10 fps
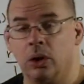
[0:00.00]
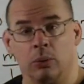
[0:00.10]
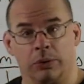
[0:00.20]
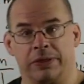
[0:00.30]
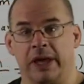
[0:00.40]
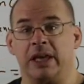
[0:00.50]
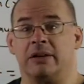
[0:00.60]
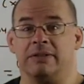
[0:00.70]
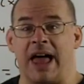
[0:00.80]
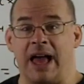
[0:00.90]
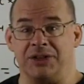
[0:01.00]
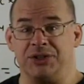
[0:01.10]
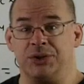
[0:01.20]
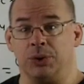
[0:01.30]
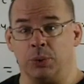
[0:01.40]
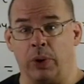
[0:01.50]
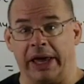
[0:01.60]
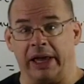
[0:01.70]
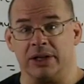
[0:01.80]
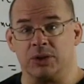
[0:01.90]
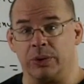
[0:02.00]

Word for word: We're thinking of lines in two ways.